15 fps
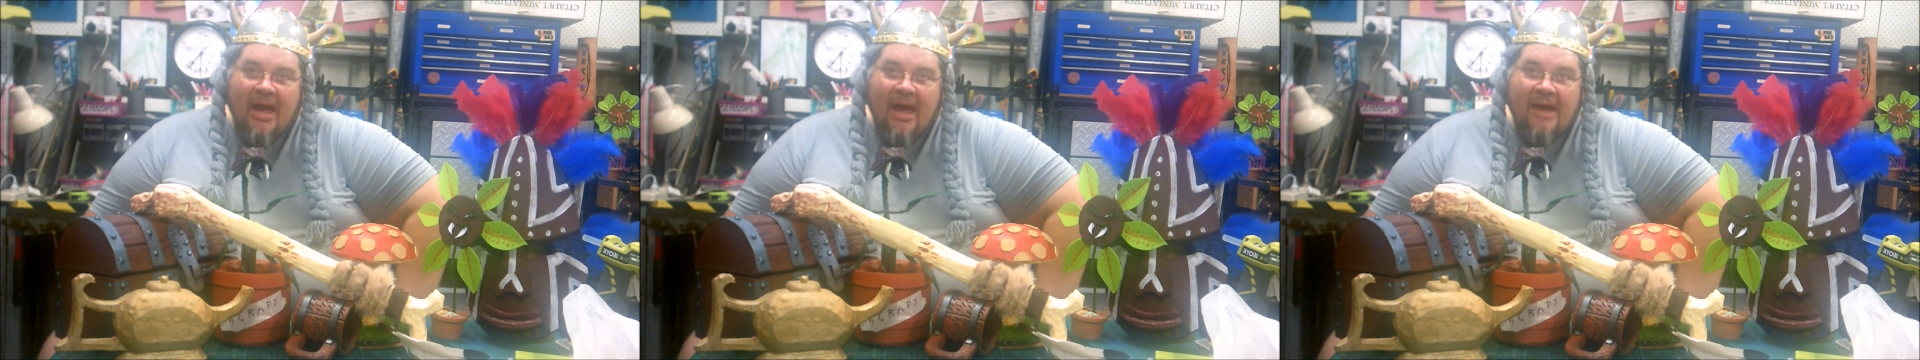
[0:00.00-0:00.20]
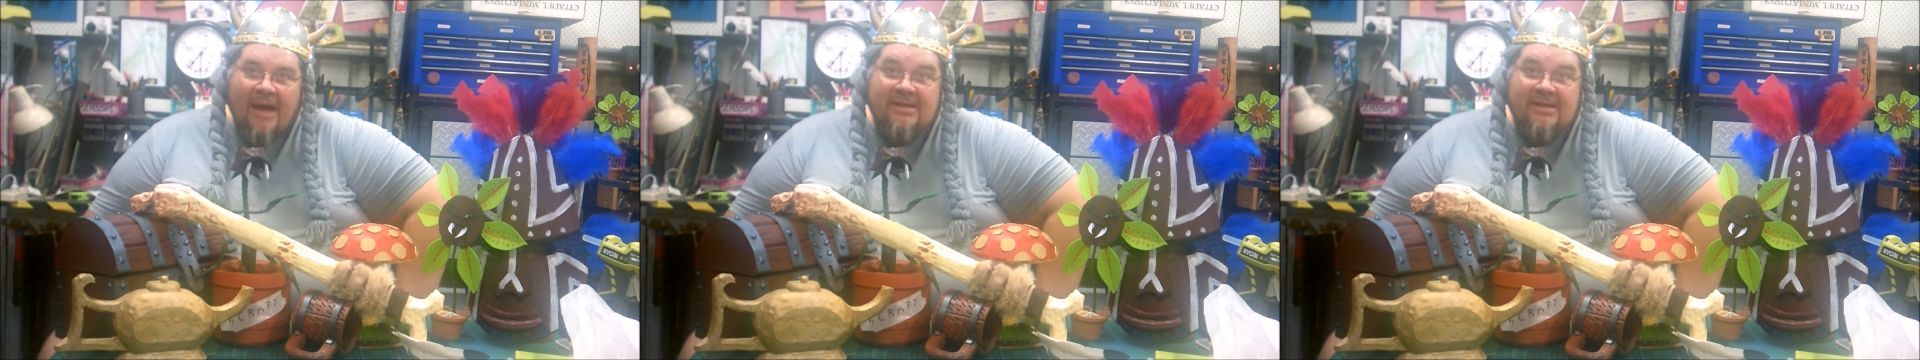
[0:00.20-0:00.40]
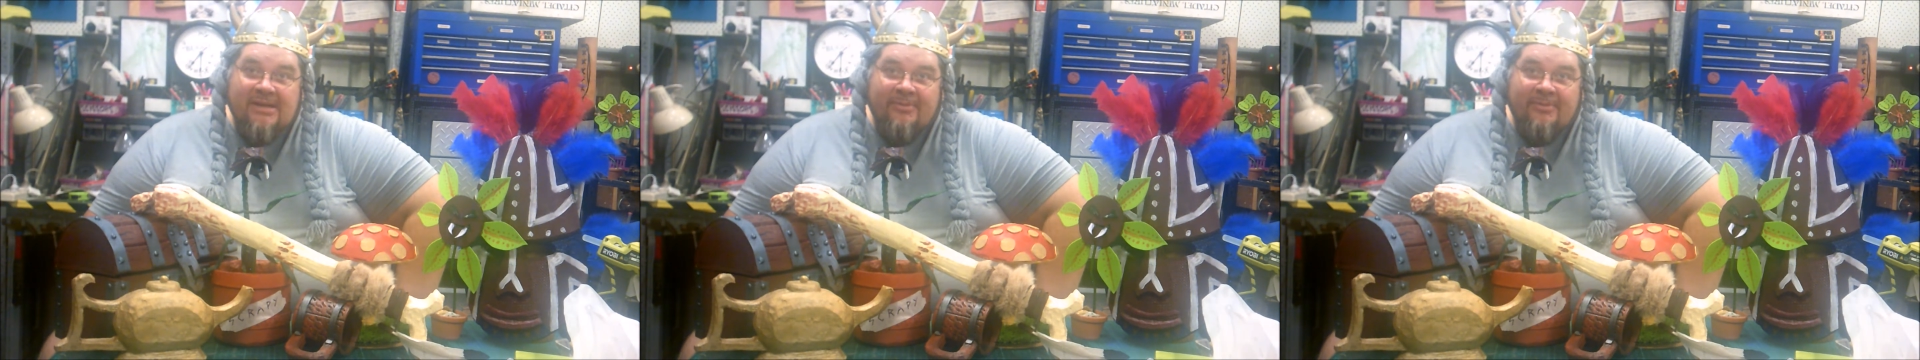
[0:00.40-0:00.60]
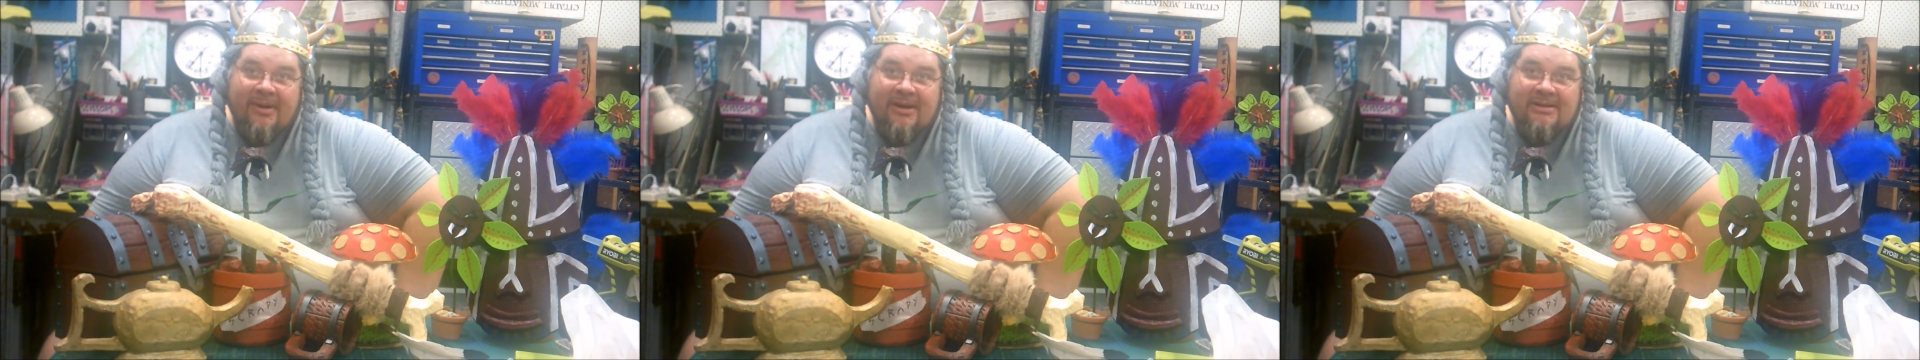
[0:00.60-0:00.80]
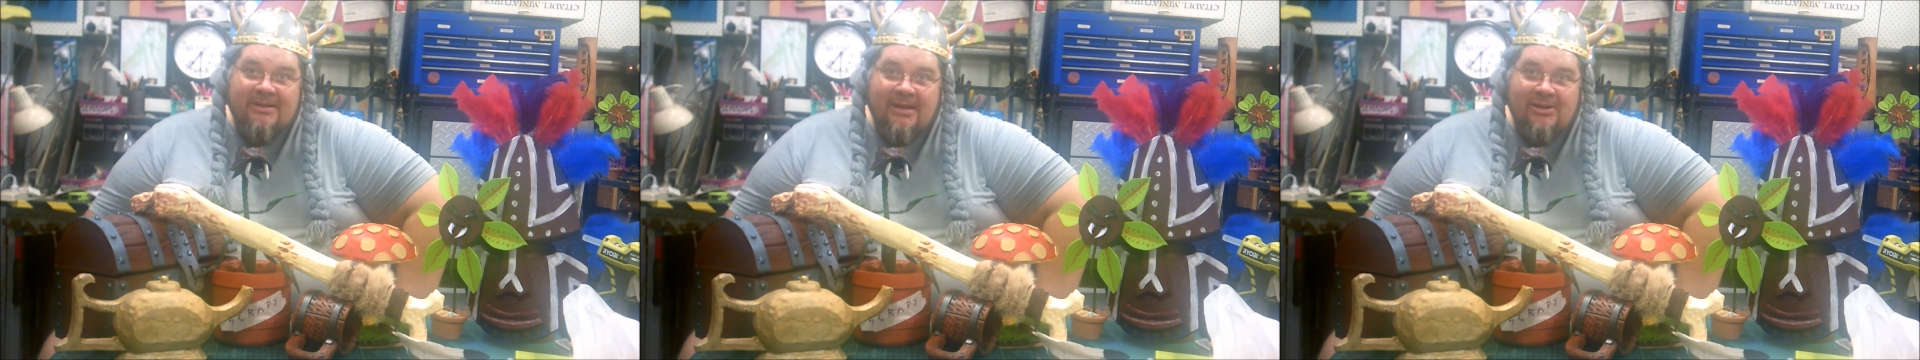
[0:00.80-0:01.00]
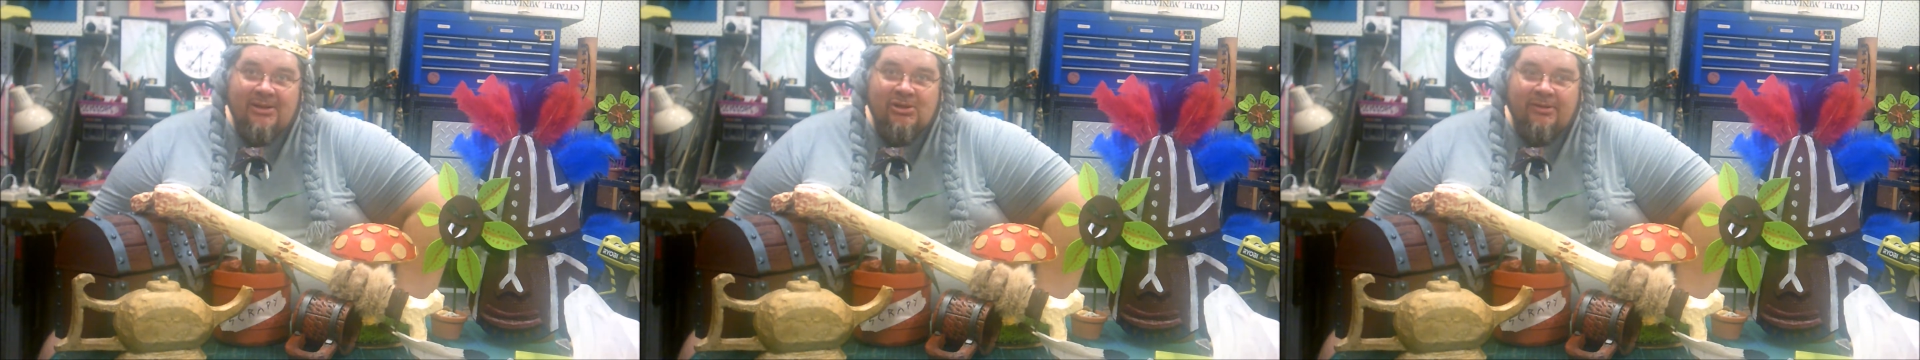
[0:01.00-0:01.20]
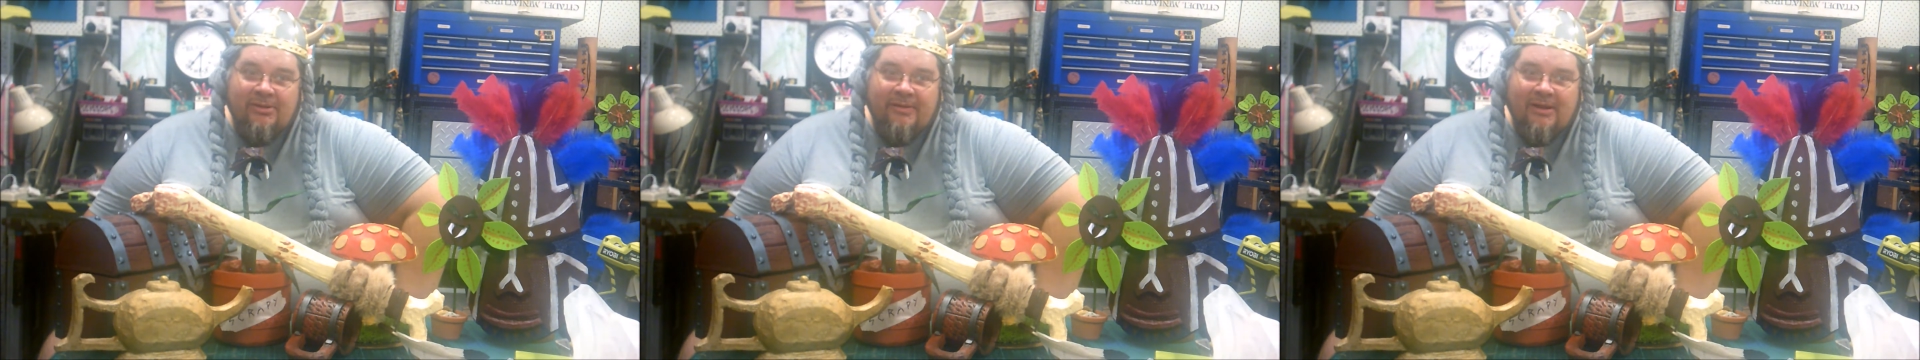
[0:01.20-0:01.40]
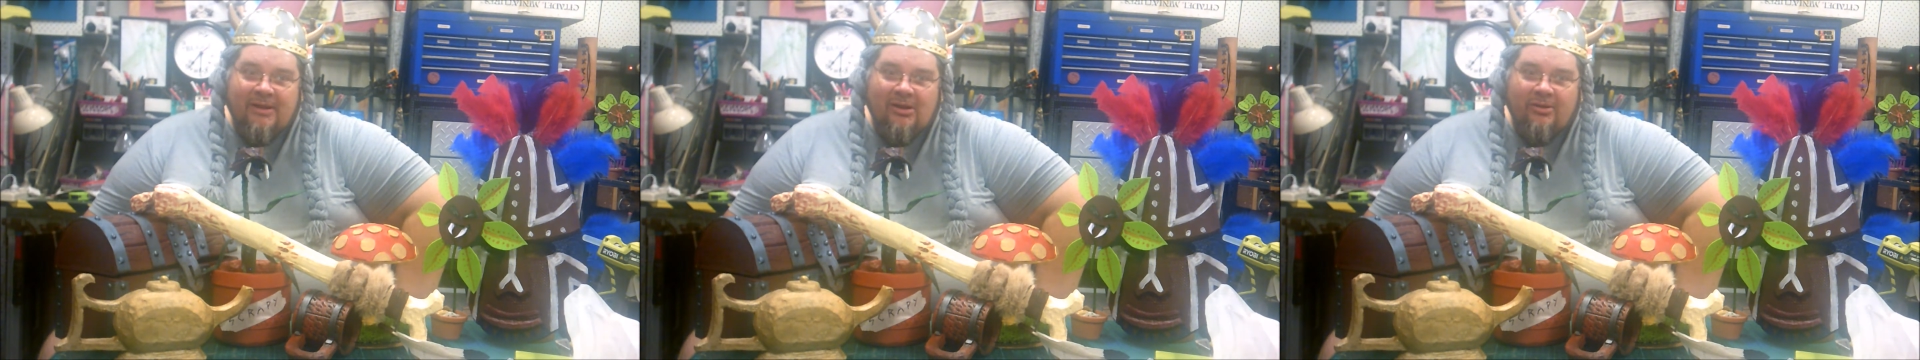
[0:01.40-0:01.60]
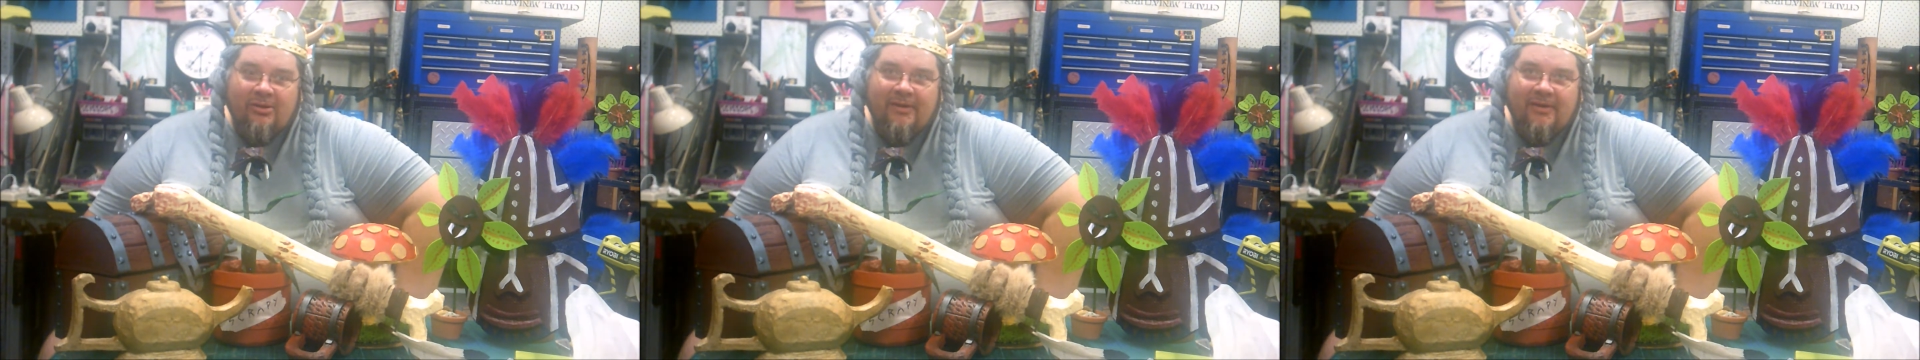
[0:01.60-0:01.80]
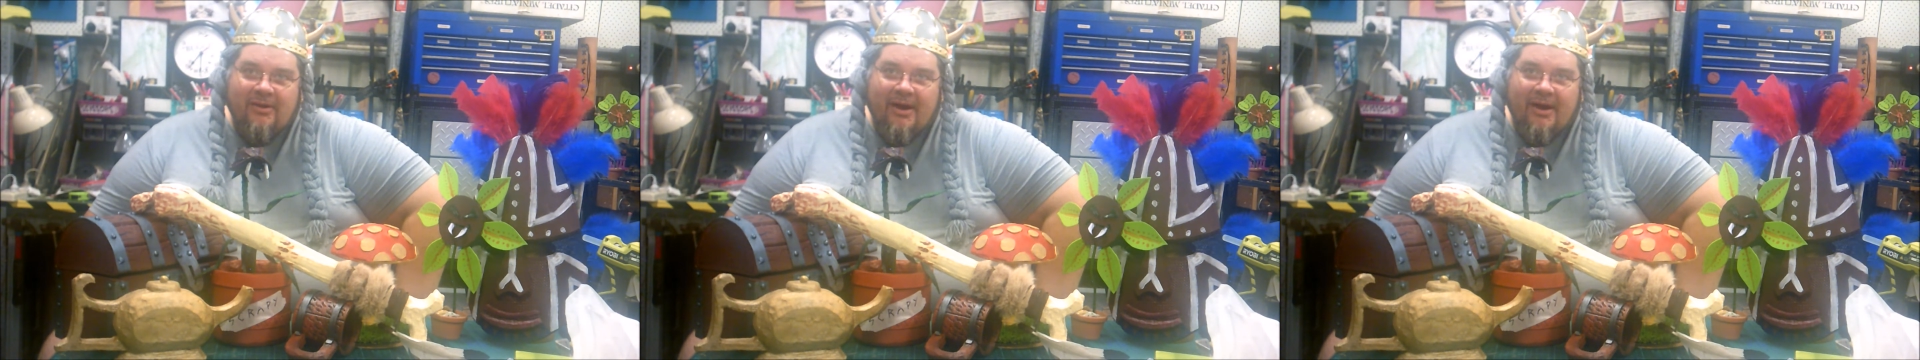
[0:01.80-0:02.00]
and it's come to my attention that a lot
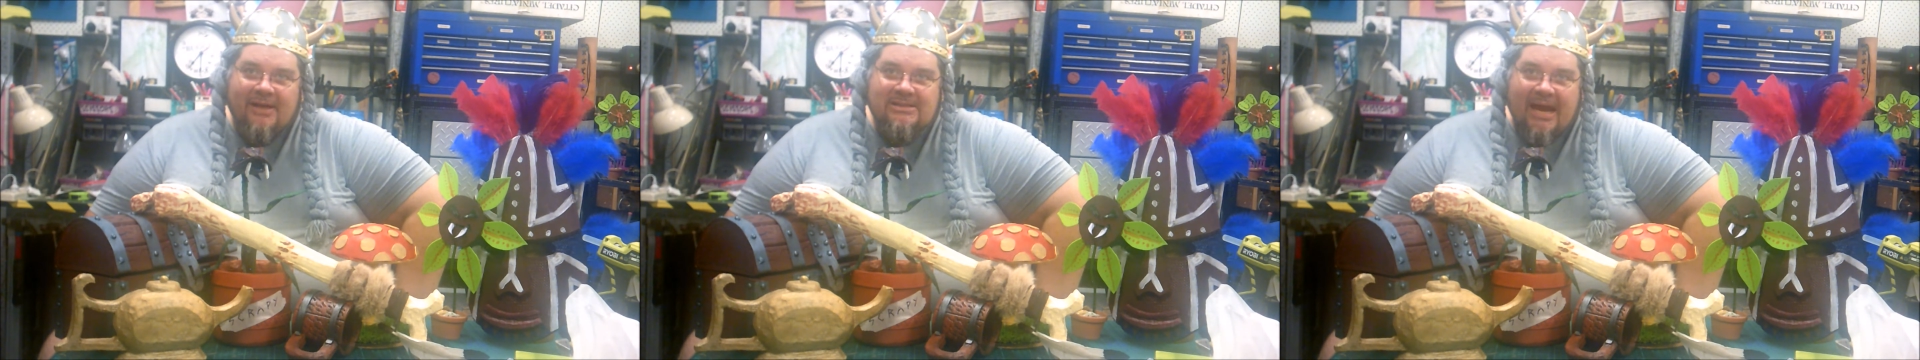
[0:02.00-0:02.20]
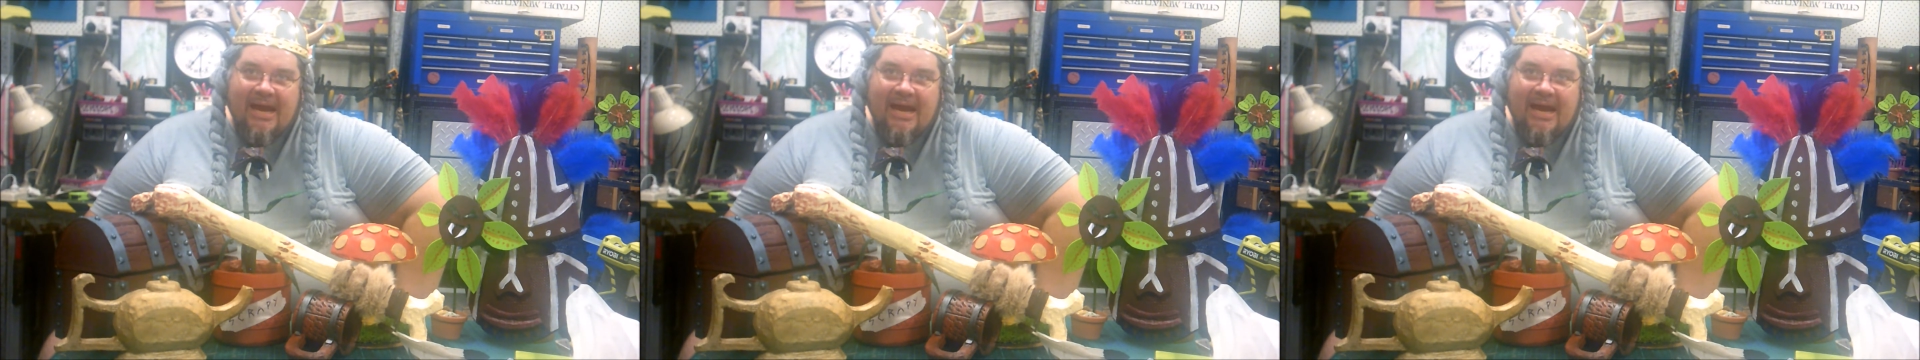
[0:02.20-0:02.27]
of you guys